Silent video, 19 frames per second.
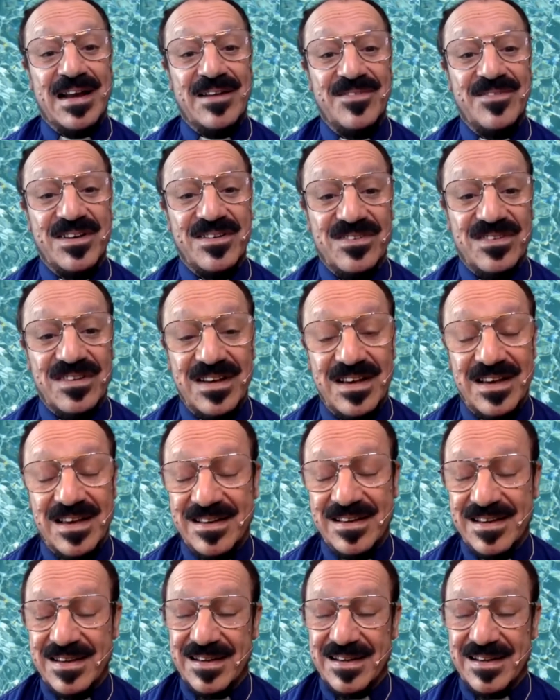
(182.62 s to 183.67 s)
of us
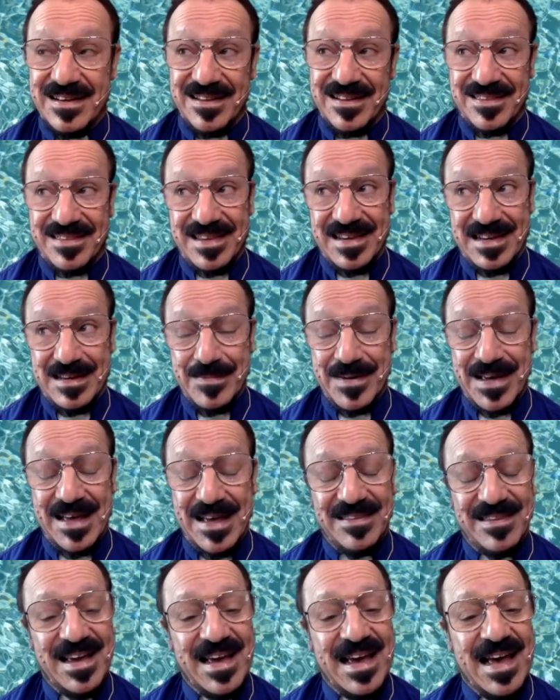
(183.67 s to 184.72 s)
think
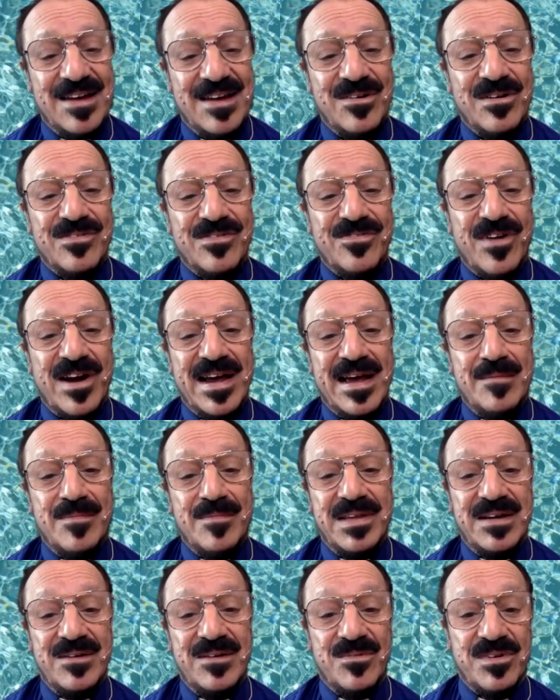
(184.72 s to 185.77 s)
about that, or
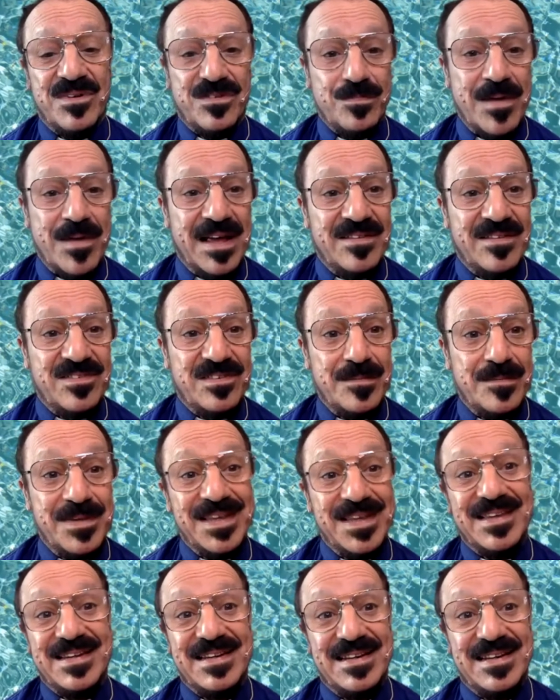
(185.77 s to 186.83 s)
family
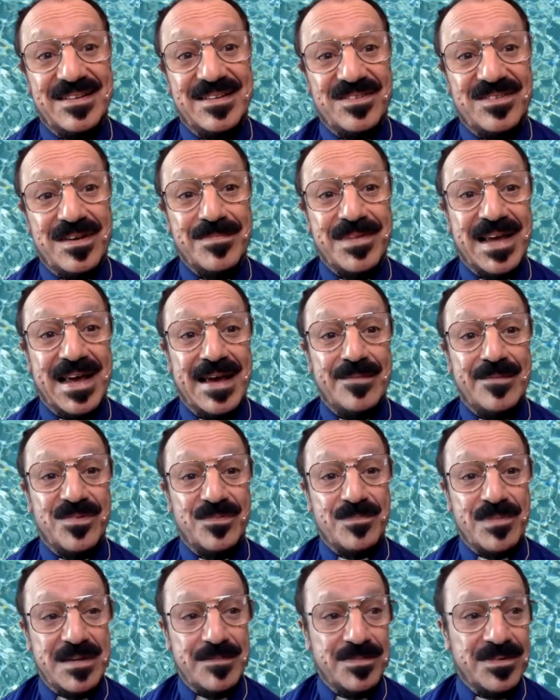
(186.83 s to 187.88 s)
responsibilities. Sometimes
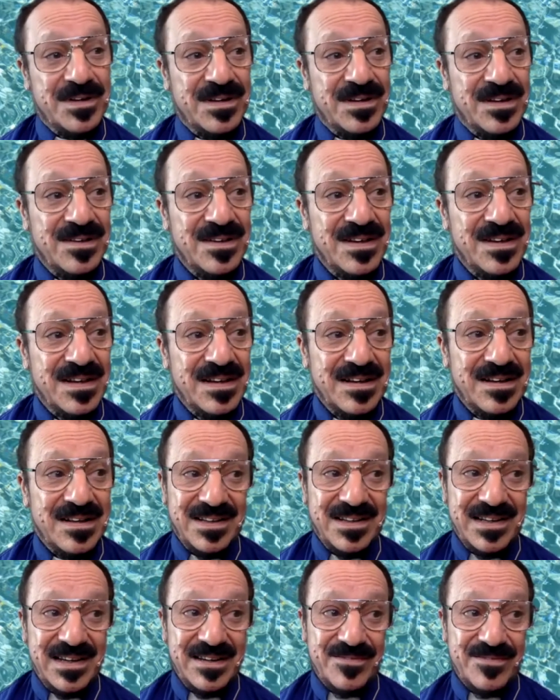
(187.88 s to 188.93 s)
people
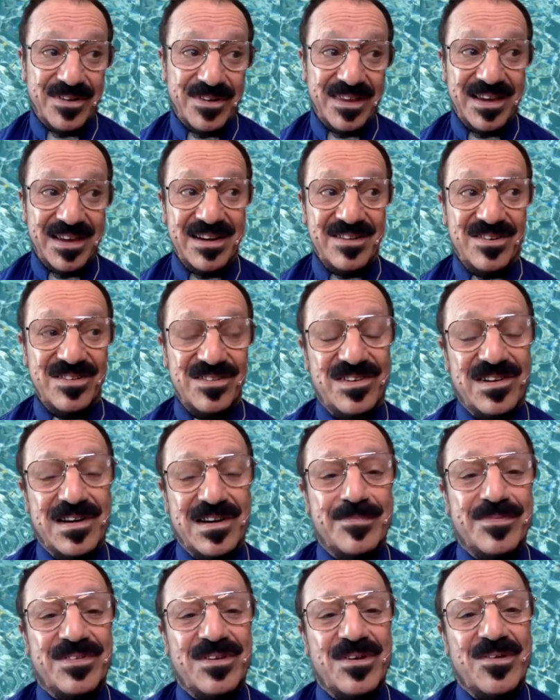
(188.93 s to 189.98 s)
leave
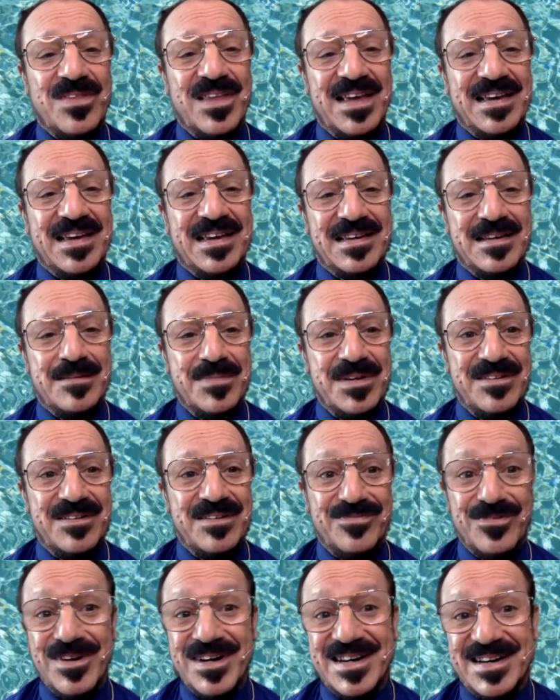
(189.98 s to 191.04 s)
relationships so they can be
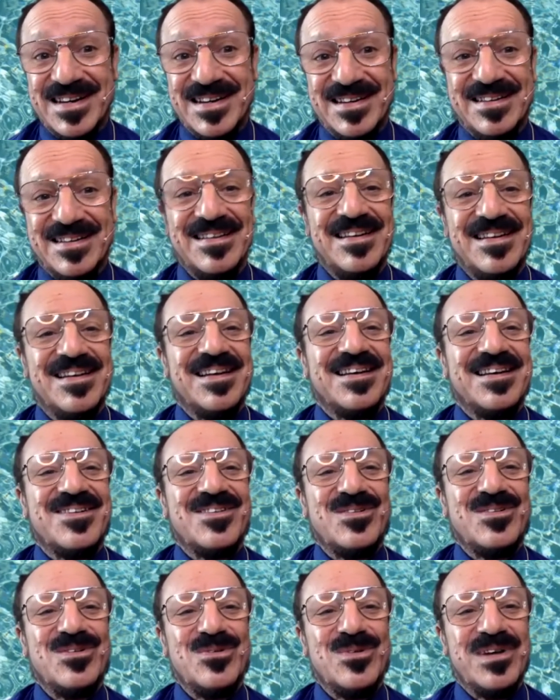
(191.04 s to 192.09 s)
free
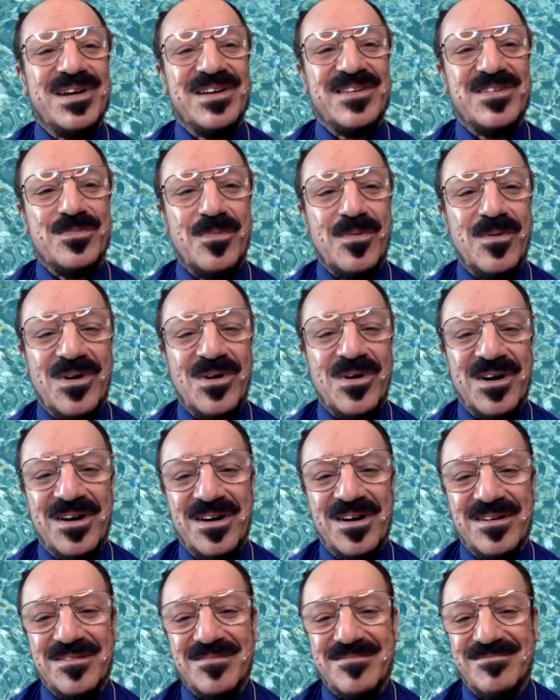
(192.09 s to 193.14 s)
to
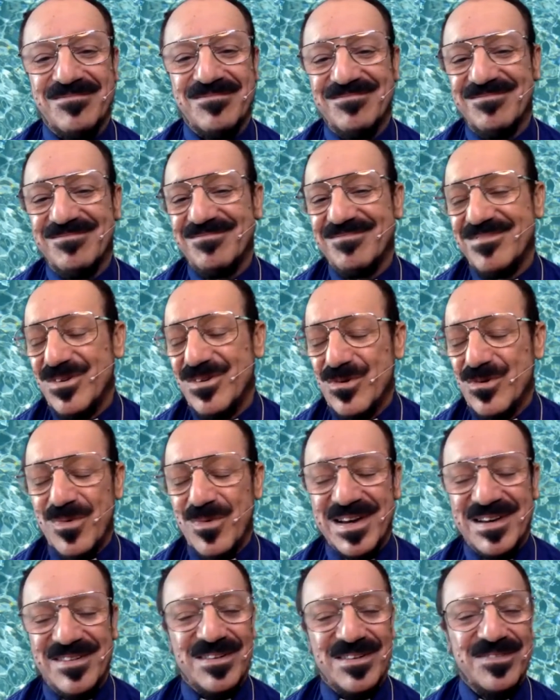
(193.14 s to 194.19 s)
explore new
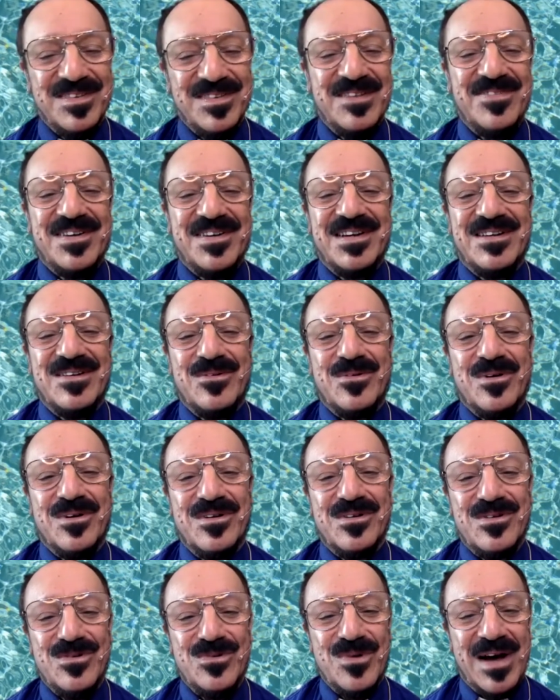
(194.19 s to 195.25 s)
ways of living or
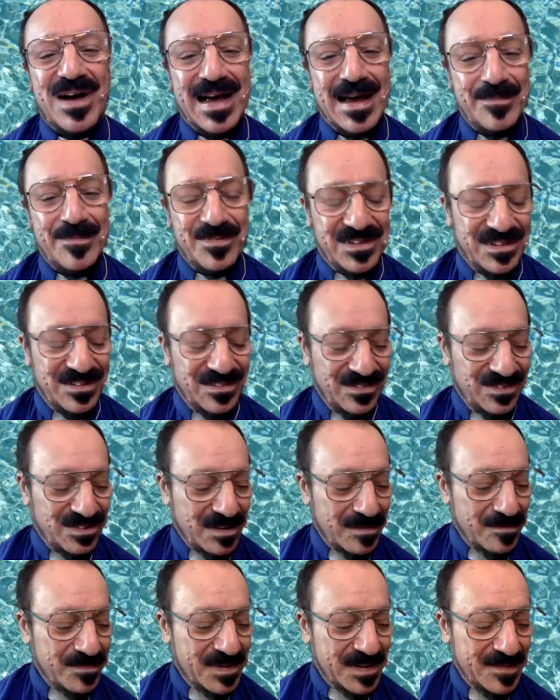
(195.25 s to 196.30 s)
new options.
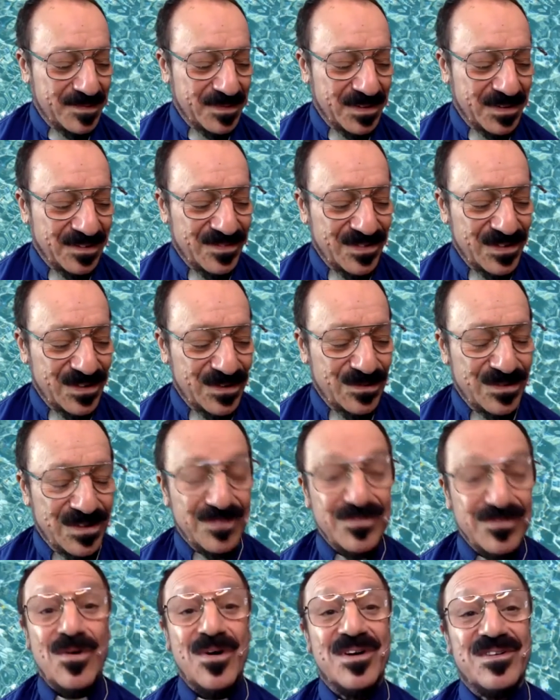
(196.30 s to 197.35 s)
Some people view
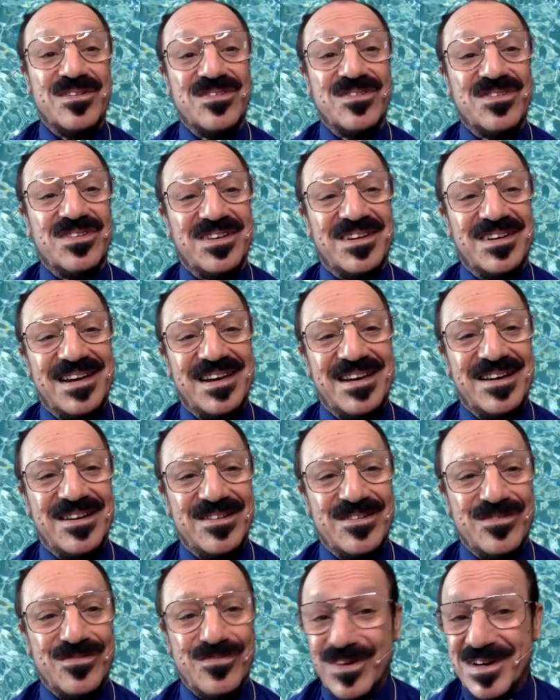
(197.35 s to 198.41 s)
divorce
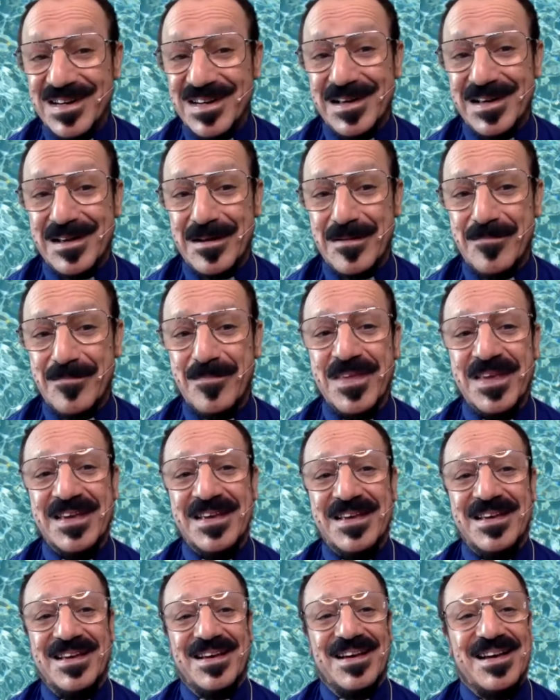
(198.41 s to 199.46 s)
as freedom,
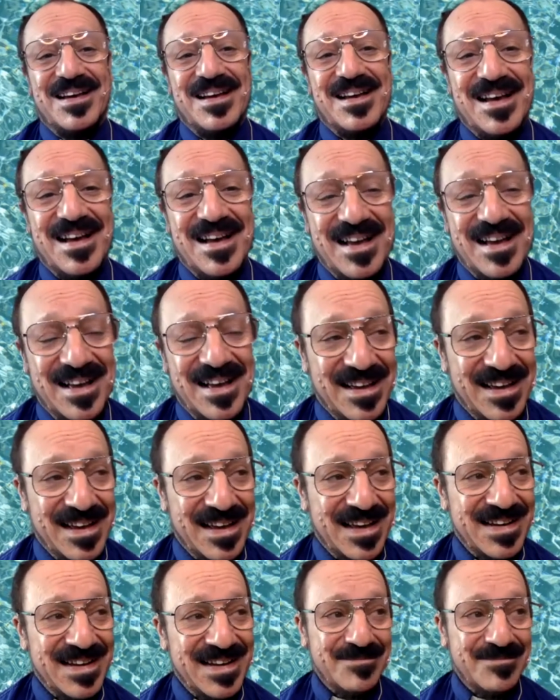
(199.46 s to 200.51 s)

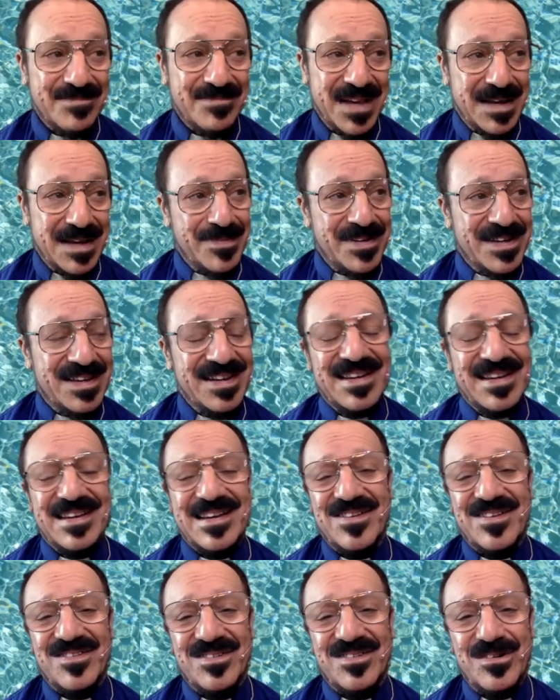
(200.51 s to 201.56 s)
and maybe it
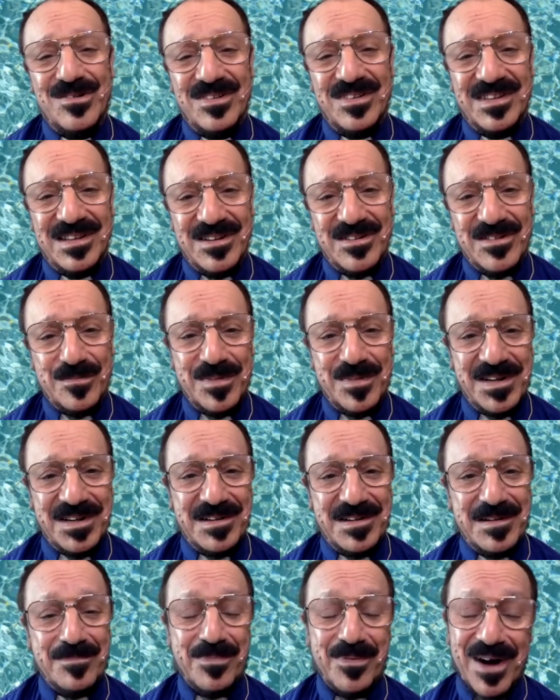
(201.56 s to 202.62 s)
is. Usually there's a bit of
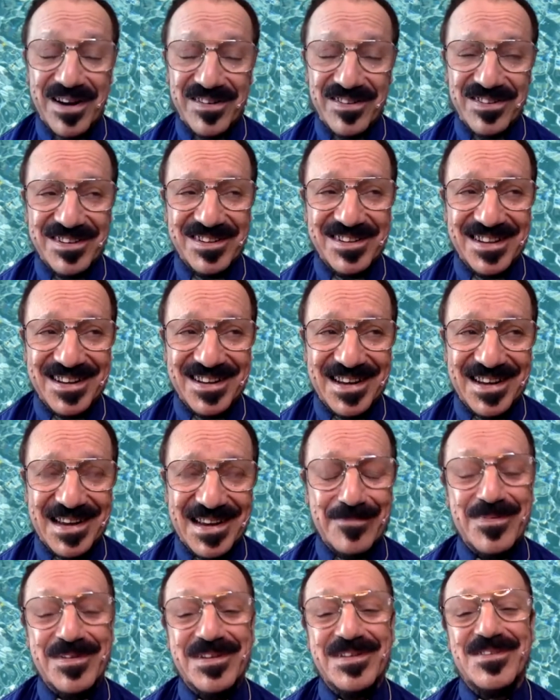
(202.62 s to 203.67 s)
depression that
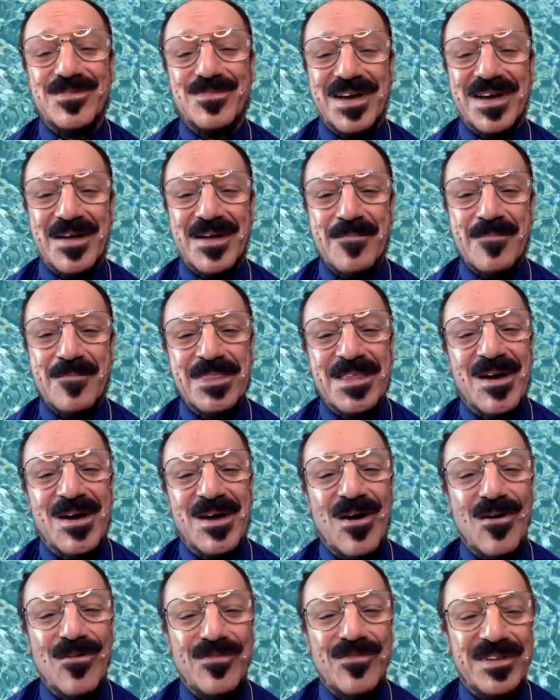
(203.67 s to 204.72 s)
happens, but
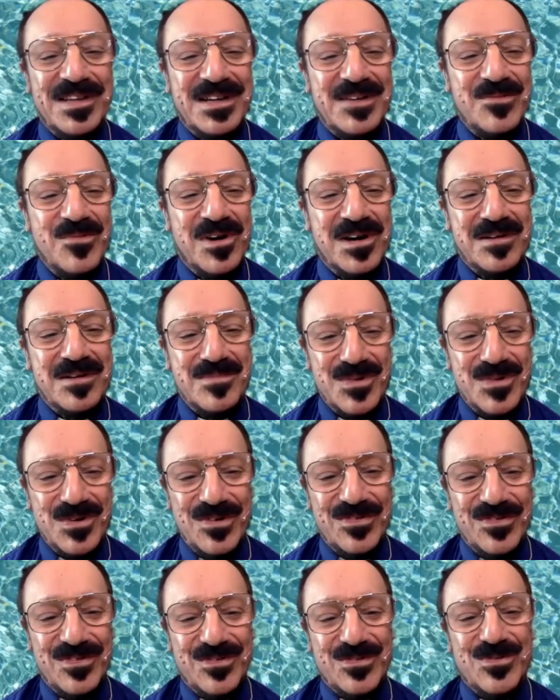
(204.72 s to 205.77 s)
hopefully one
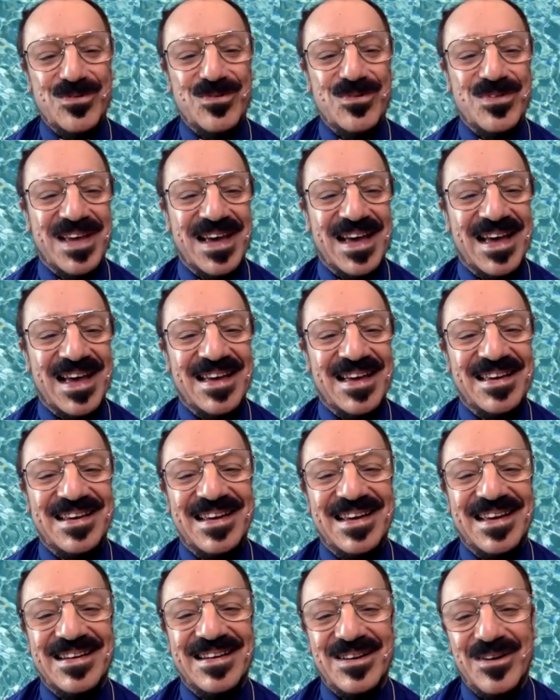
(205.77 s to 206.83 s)
moves through that
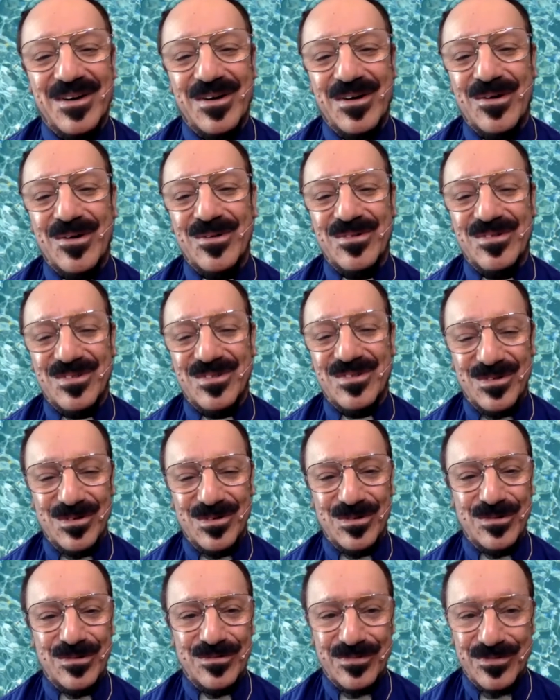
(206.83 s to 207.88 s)
and goes
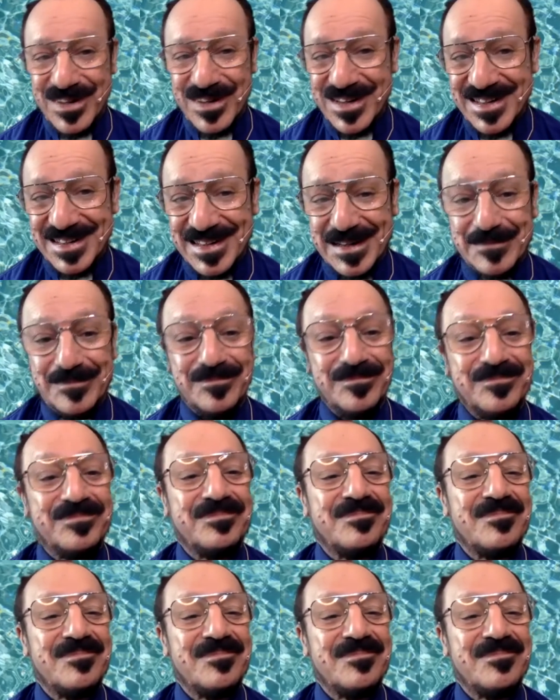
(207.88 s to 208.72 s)
to freedom.